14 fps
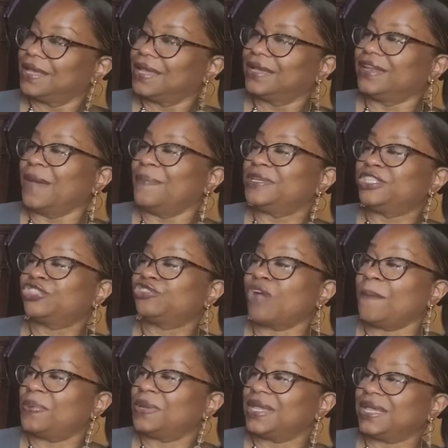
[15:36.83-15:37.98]
Lumpy's
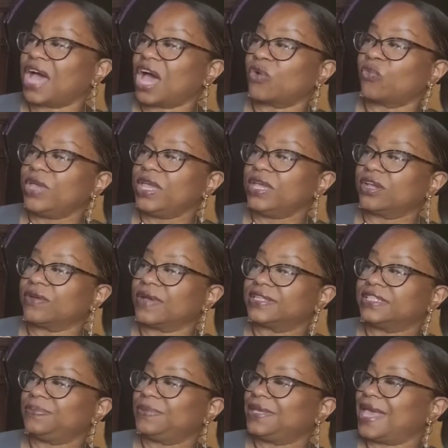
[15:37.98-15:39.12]
trumpeting got weaker as
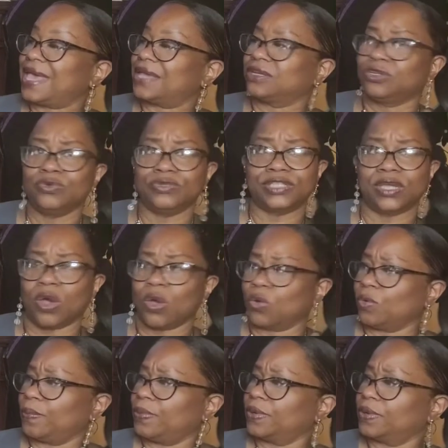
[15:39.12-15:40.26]
he began losing
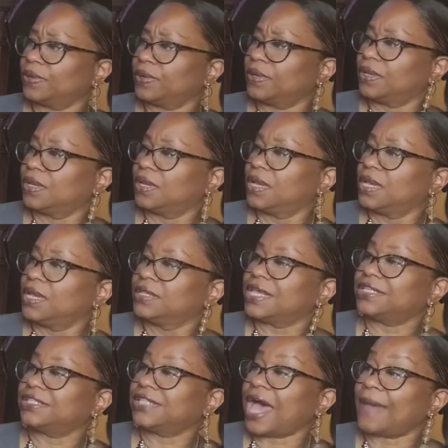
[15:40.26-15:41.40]
hope. They
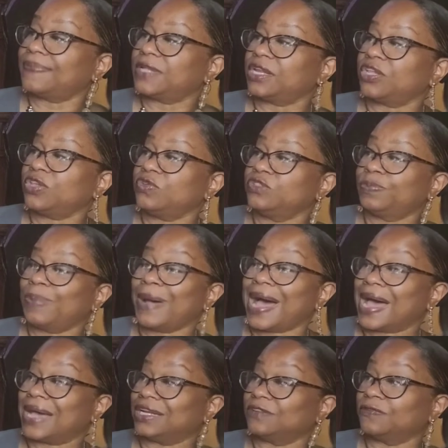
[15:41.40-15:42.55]
stopped at a huge
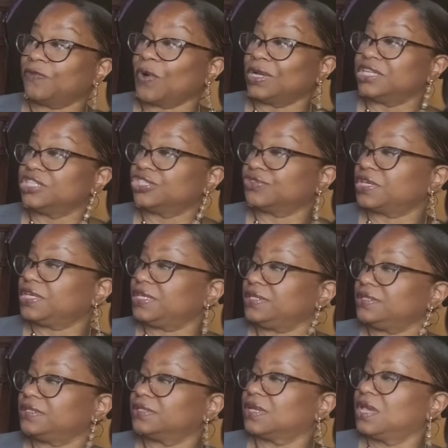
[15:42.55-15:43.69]
pile of fallen
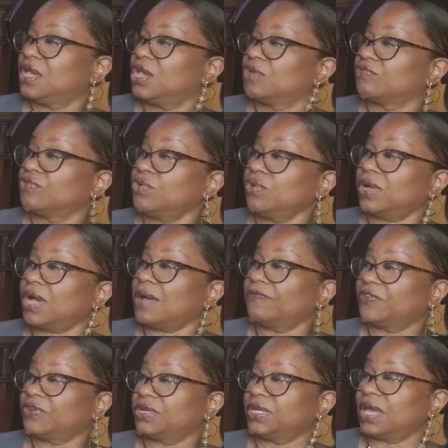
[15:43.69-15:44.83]
trees. Roo
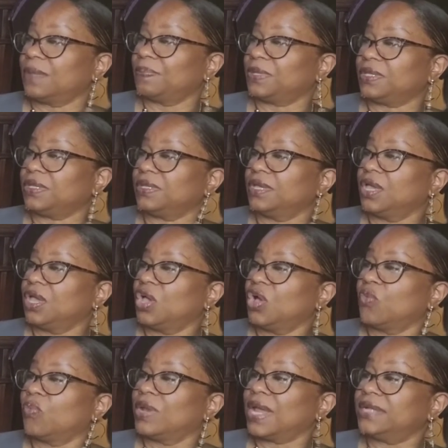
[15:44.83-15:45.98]
comforted Lumpy.
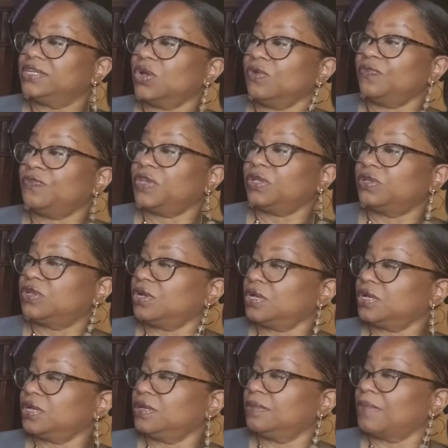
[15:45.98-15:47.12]
When I don't feel
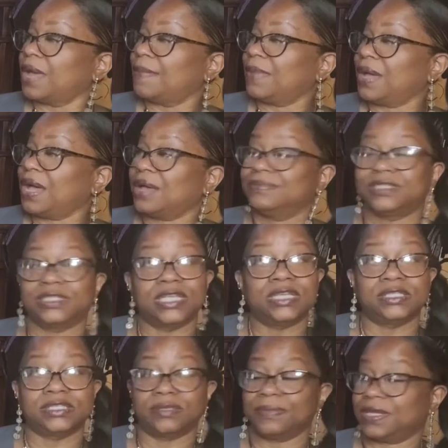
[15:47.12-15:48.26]
good, my mom
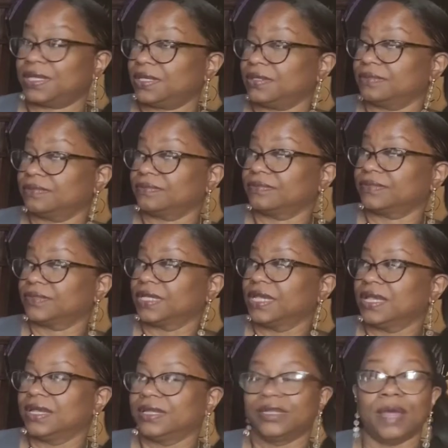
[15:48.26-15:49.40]
sings to me.
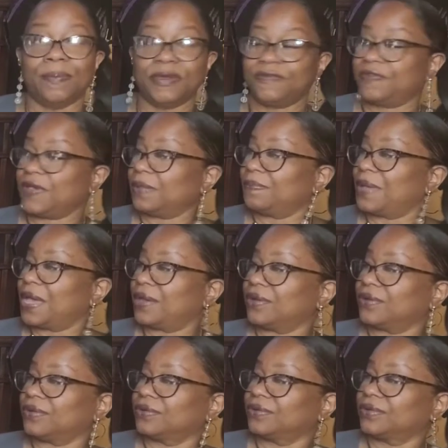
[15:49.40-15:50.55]
Lumpy felt
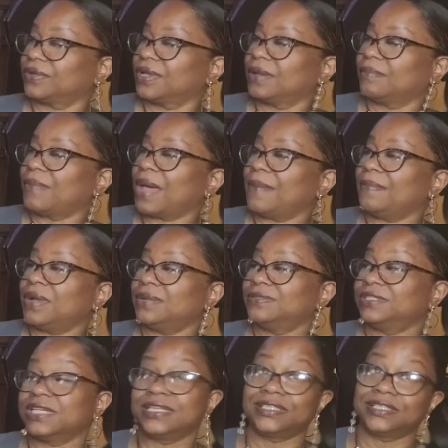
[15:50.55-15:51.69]
better. My mom
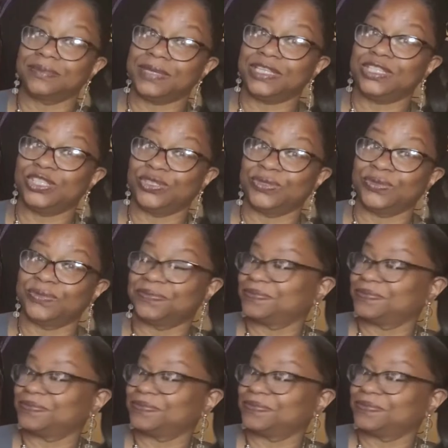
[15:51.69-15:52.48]
sings to me too.